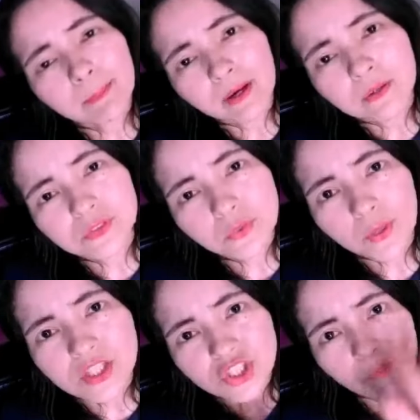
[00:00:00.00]
about
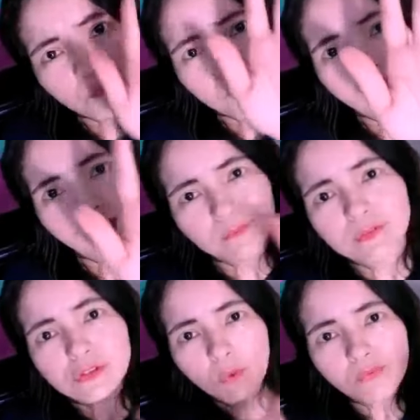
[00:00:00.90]
question 5.
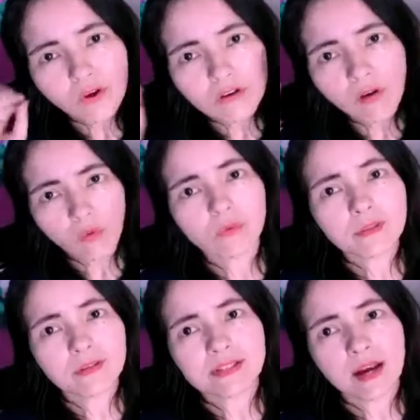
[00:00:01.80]
So far,
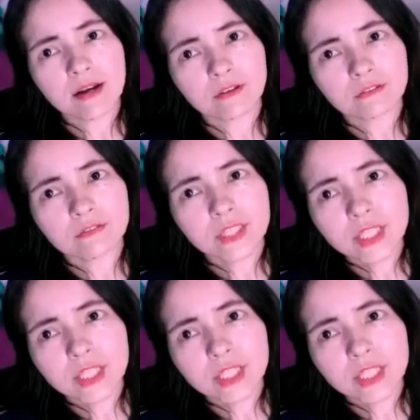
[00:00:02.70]
only the title.